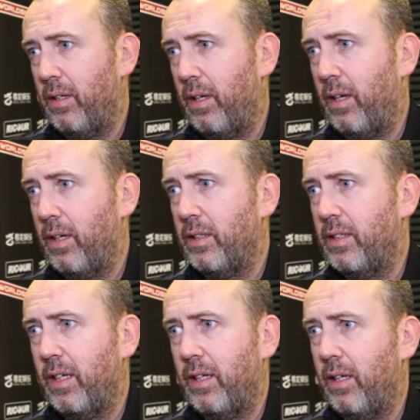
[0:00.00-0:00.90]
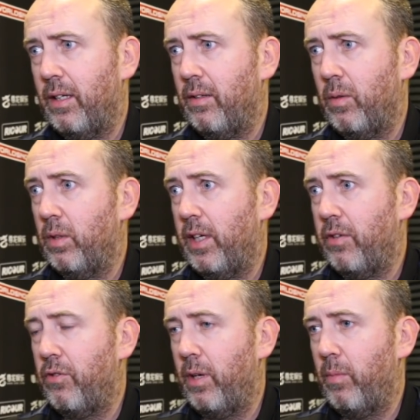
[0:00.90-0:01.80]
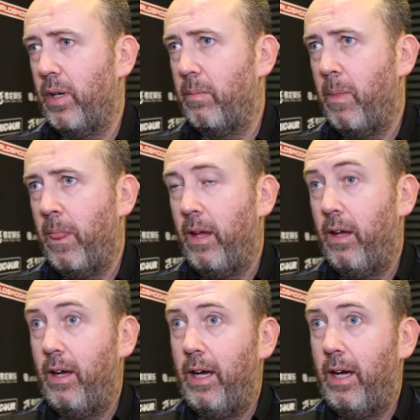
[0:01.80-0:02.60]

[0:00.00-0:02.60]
then I can stay there all day and try and win him.